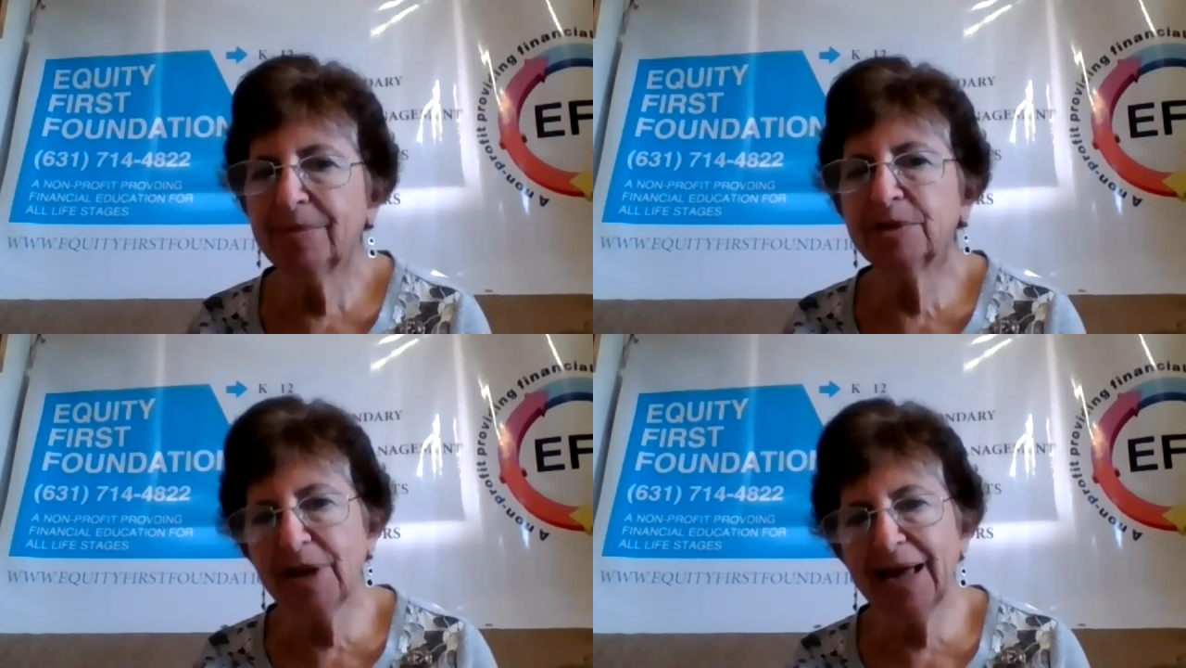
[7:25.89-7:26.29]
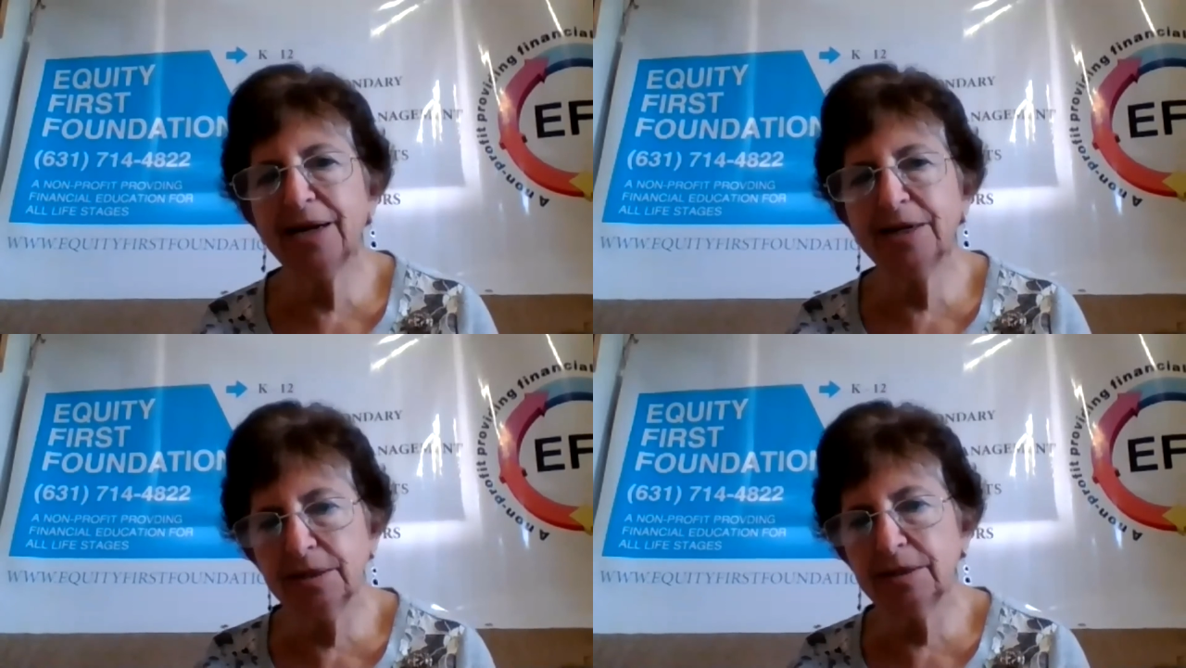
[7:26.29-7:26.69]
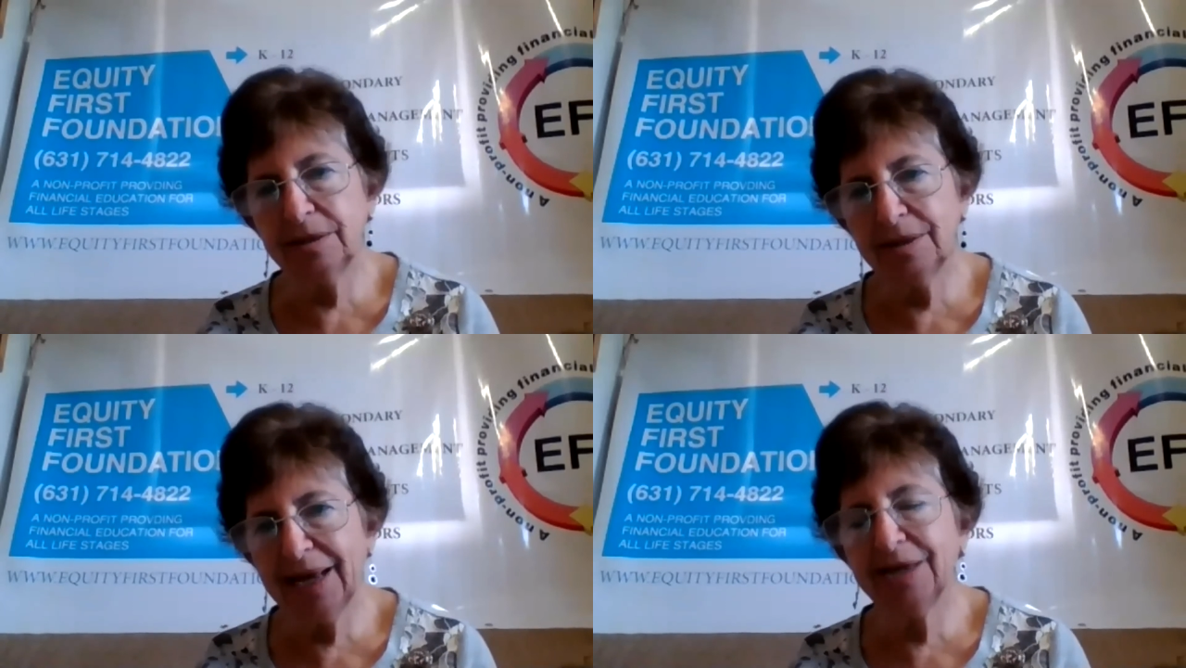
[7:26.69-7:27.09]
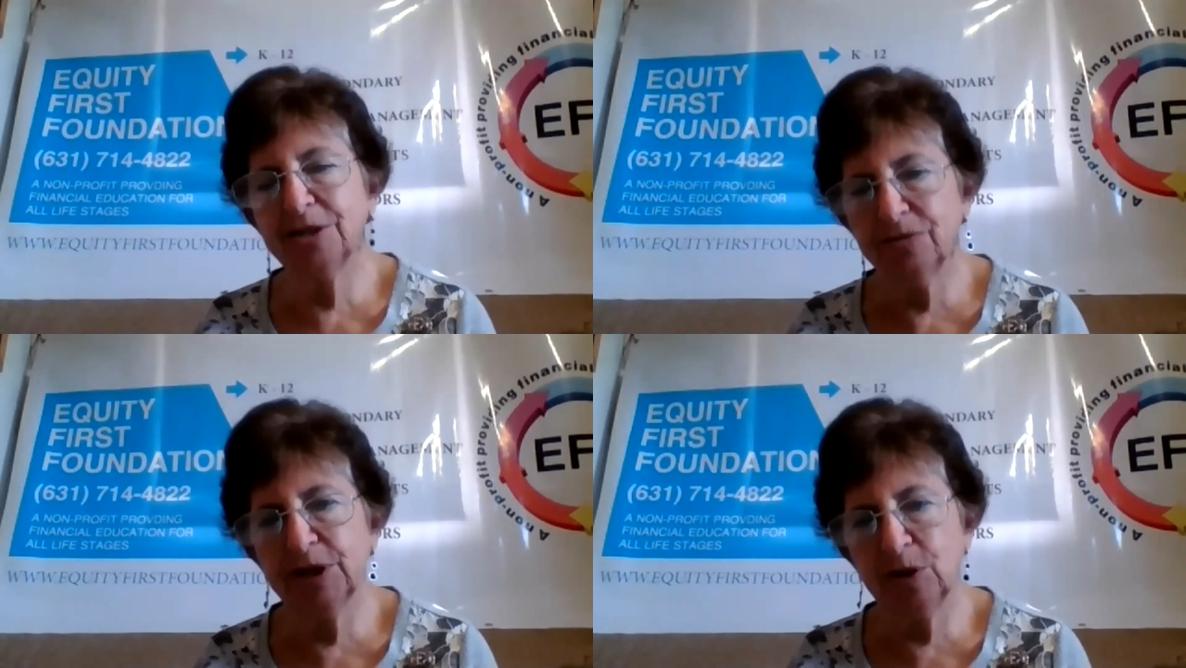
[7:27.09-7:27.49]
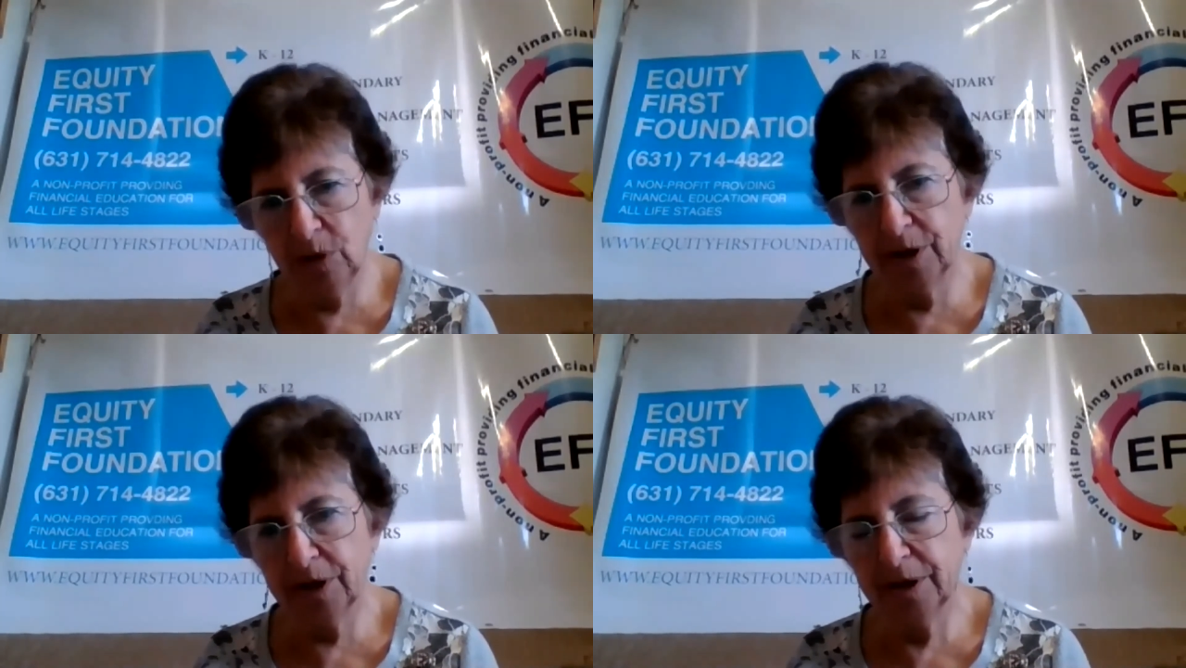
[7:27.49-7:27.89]
So how does it really
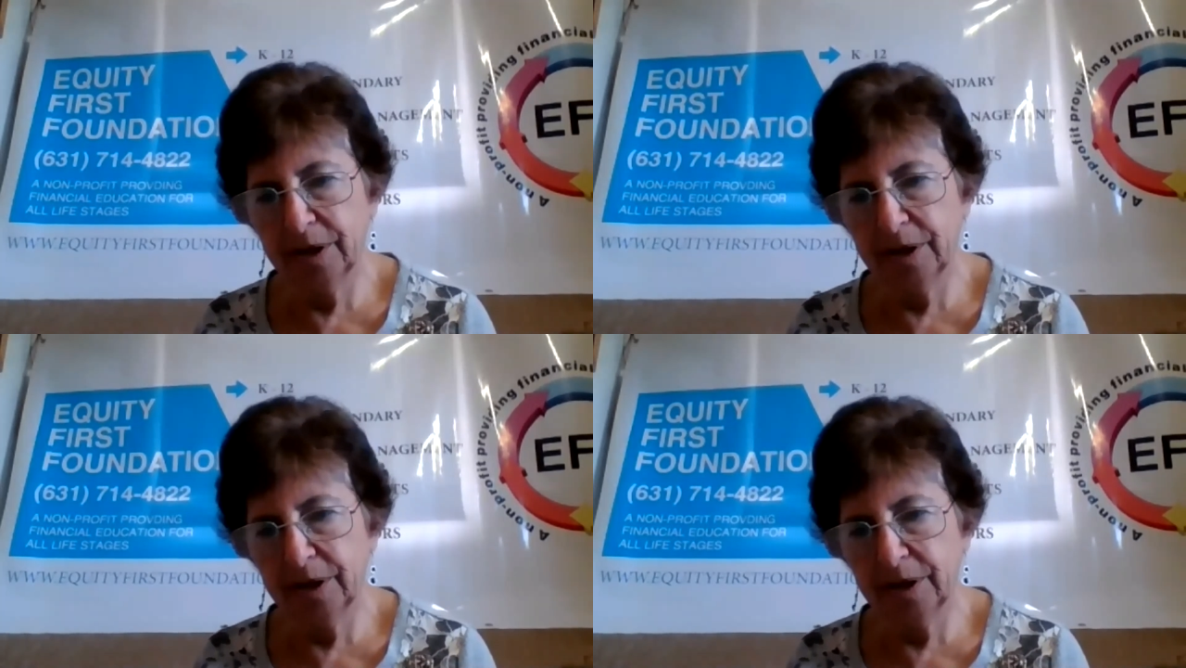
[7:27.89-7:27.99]
work?